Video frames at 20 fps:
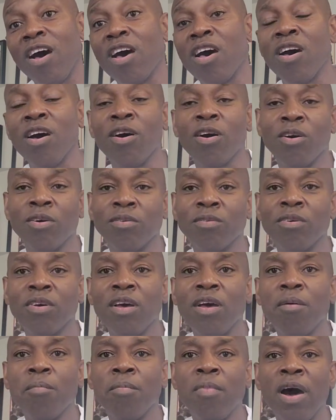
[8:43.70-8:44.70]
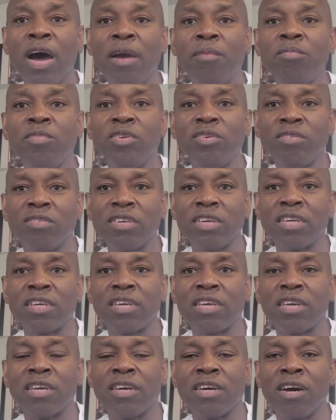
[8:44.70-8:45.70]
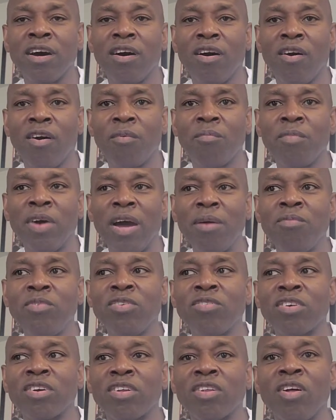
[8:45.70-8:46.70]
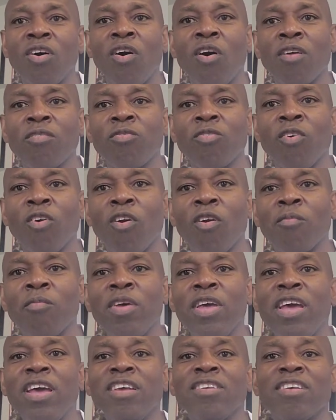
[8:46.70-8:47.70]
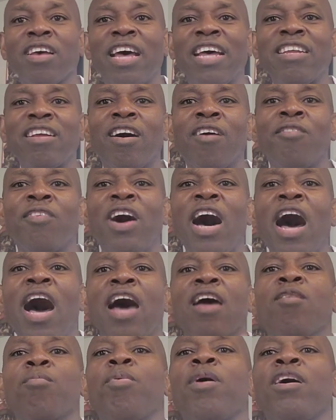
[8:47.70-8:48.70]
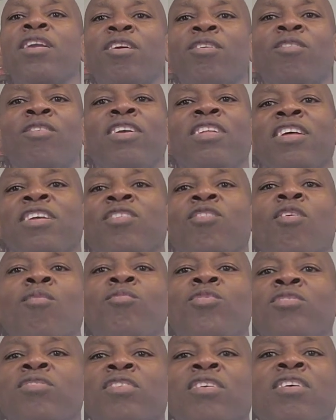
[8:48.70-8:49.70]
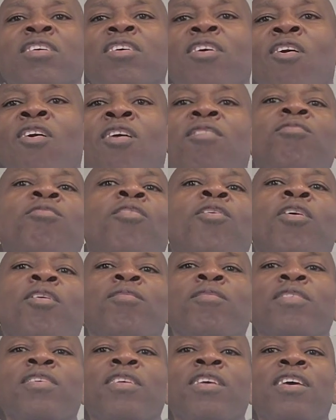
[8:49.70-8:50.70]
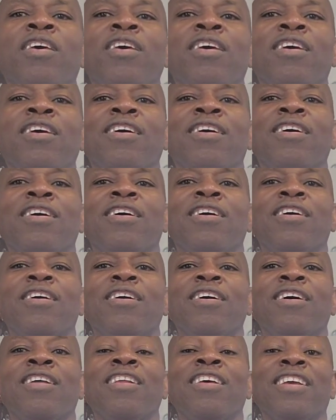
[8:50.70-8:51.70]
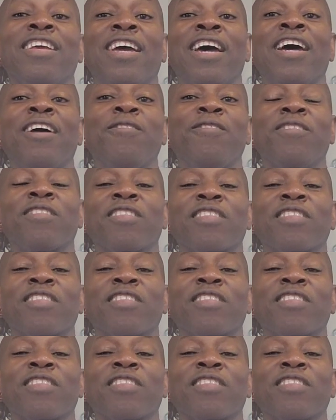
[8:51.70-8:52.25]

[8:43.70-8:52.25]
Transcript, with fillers: oh, my music, uh, uh my musical art form is of a higher pedigree than your musical art form. And again,